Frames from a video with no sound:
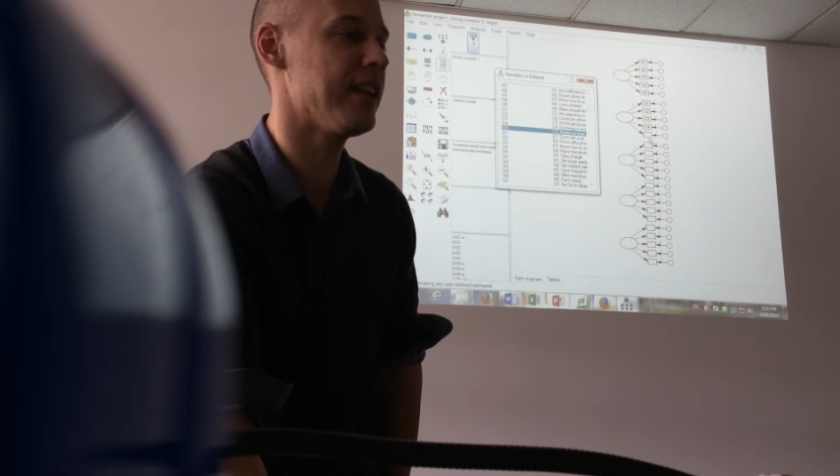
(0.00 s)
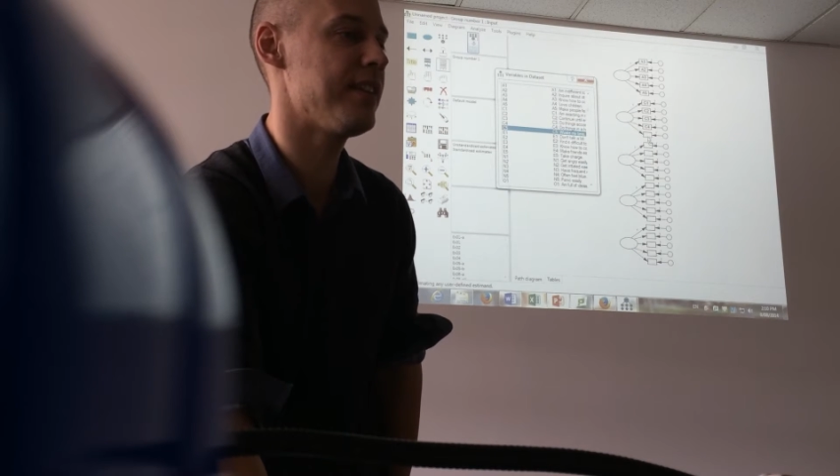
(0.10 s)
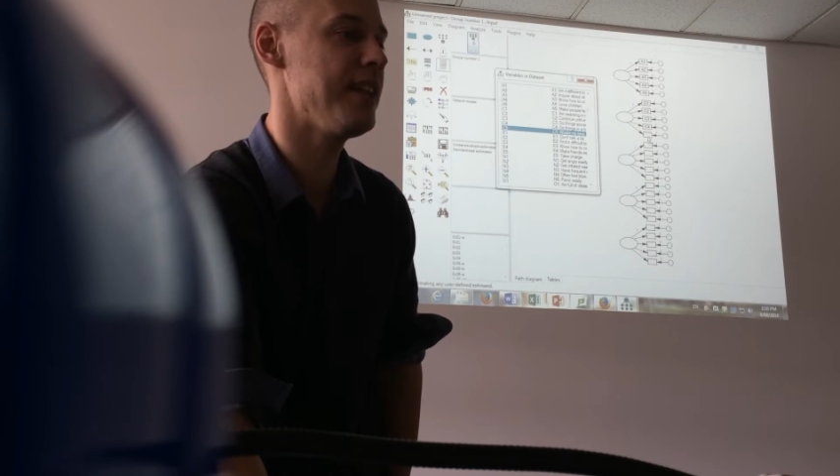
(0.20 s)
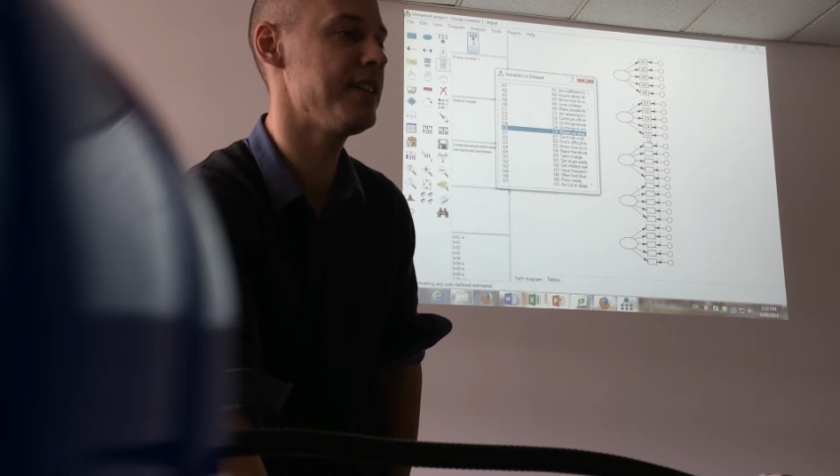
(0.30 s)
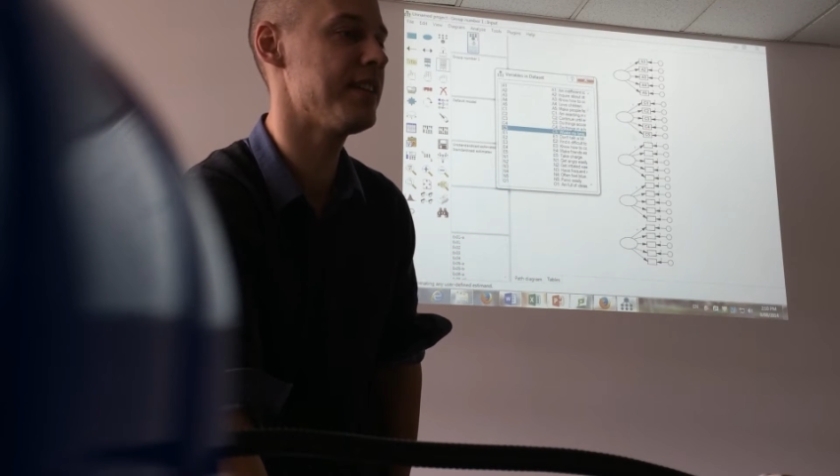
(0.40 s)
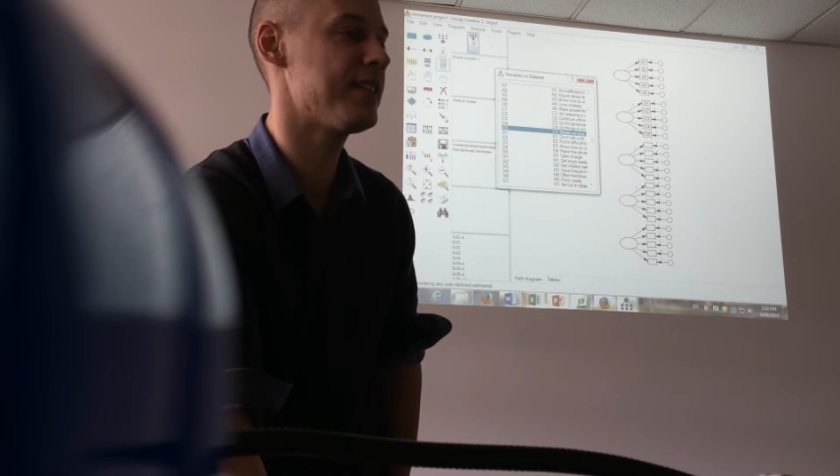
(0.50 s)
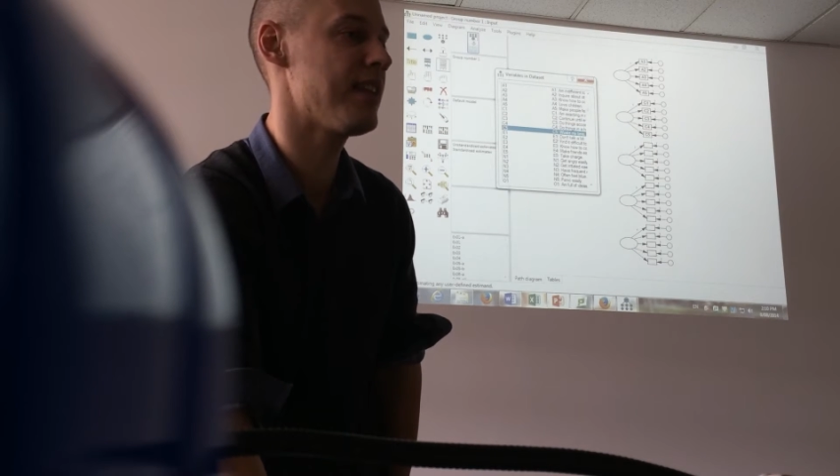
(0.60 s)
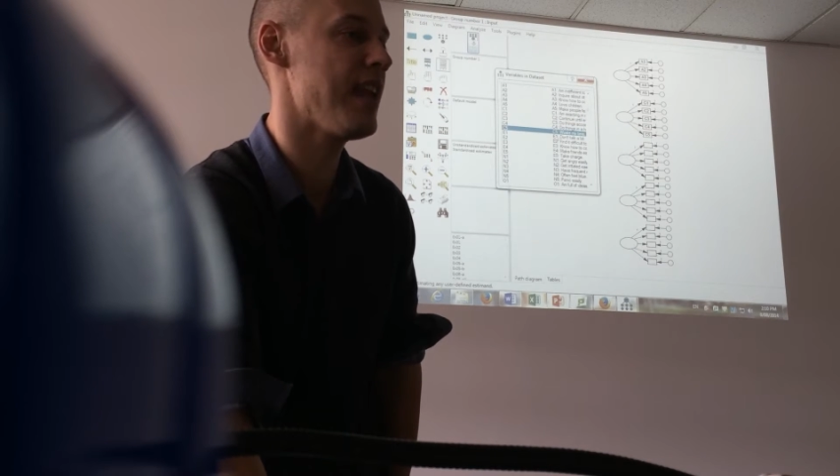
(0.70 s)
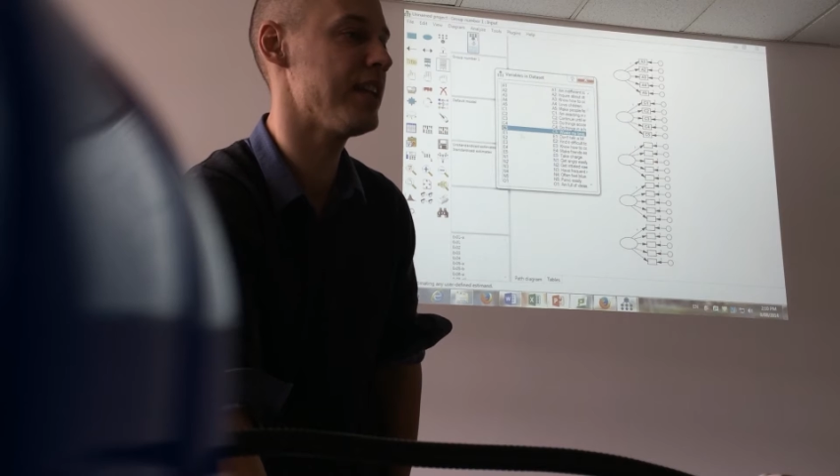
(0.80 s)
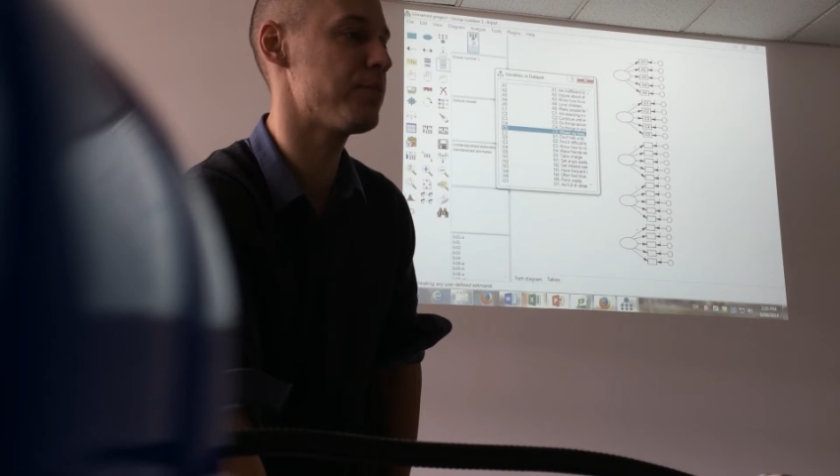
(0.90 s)
it's easy to
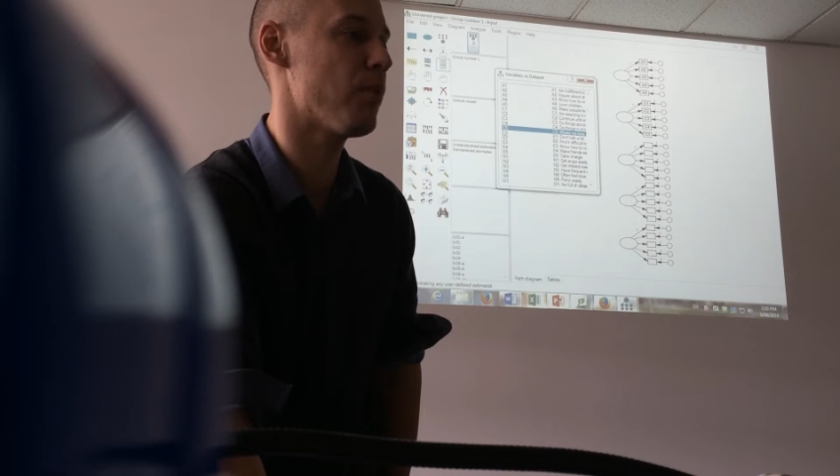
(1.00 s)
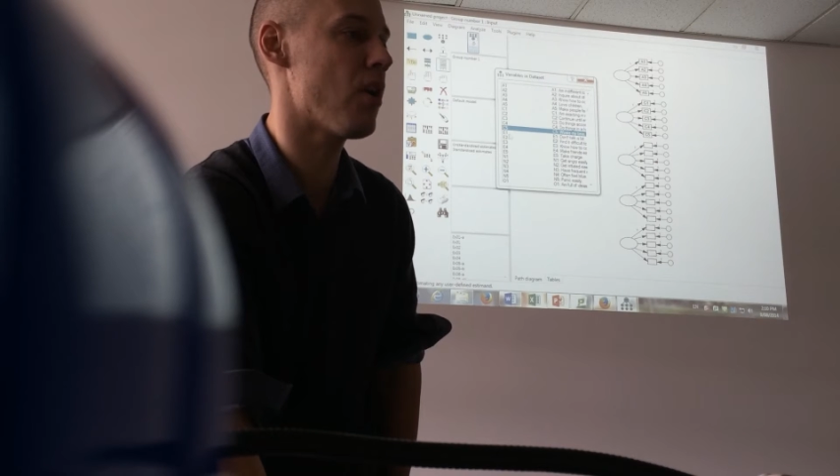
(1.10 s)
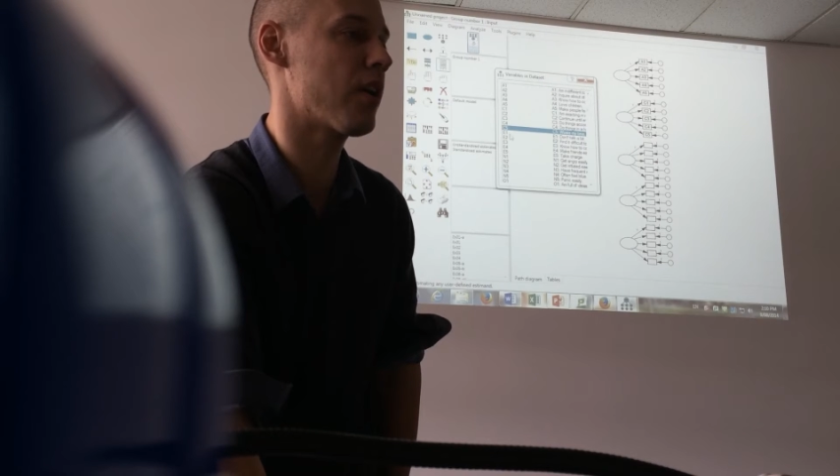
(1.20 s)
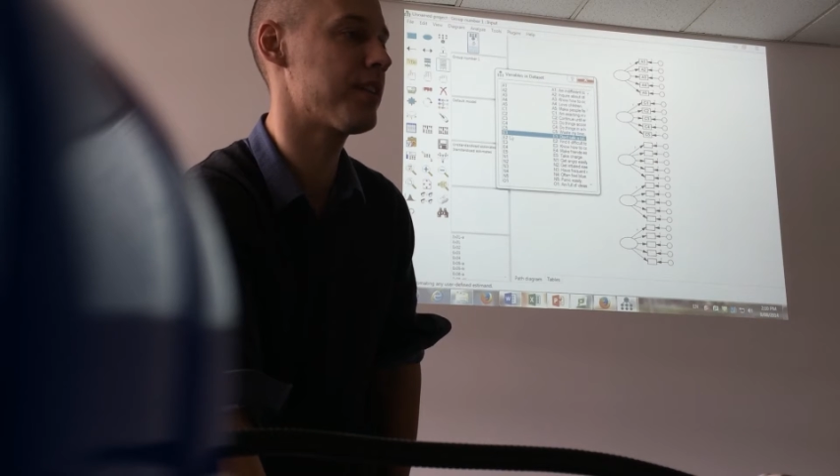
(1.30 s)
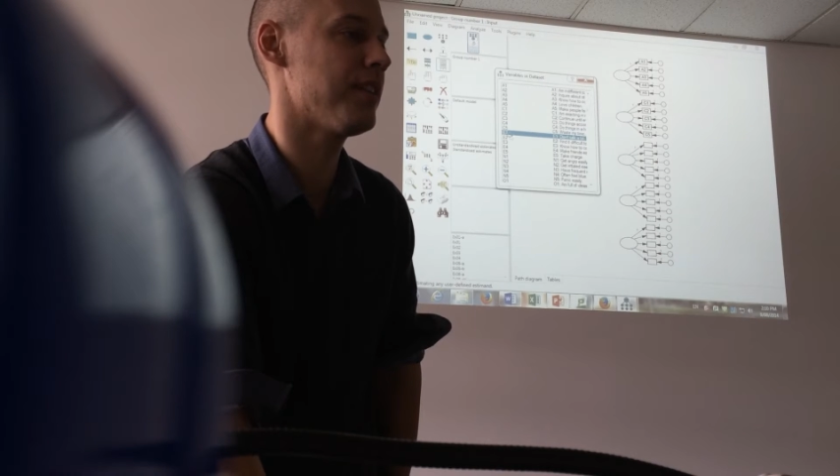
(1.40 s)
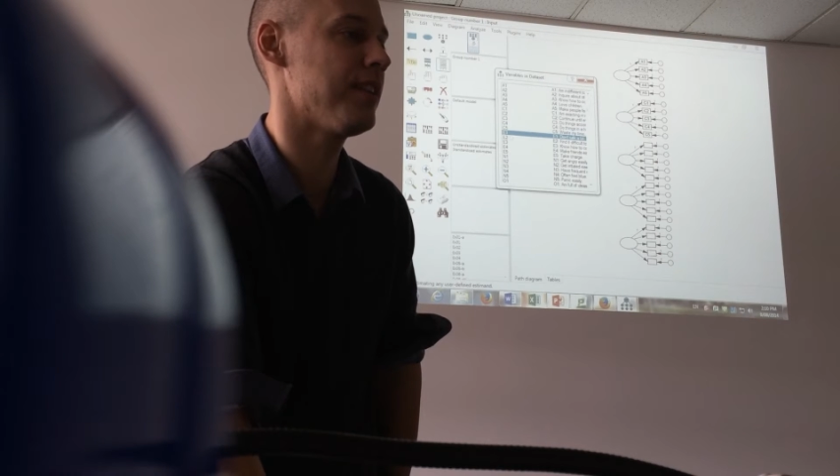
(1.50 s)
see each box,